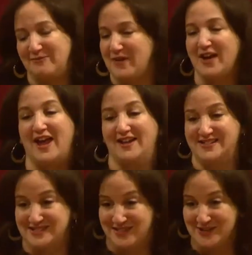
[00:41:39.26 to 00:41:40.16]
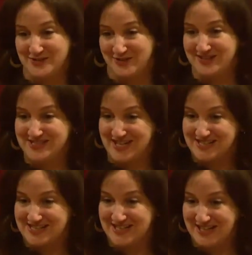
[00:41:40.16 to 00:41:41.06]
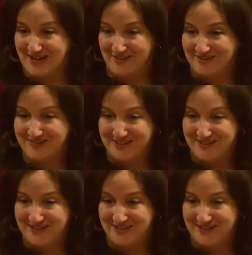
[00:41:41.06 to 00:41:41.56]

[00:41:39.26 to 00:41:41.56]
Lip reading: Again, it's a luxury to get to eat out,